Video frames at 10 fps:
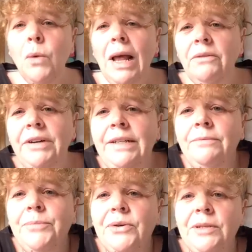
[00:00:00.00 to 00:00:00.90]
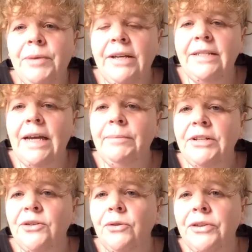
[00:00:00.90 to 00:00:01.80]
Well-written books by
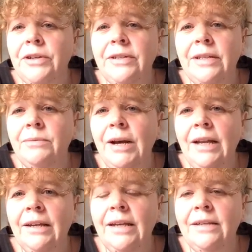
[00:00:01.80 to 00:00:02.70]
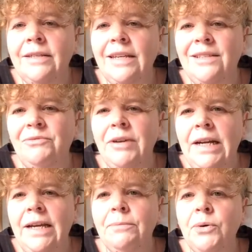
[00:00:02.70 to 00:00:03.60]
established authors as well is
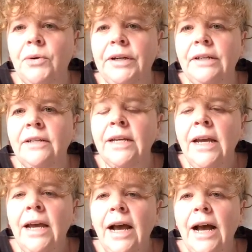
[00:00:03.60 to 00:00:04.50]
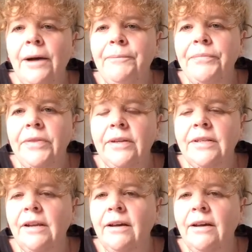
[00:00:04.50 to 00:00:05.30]
really important. There's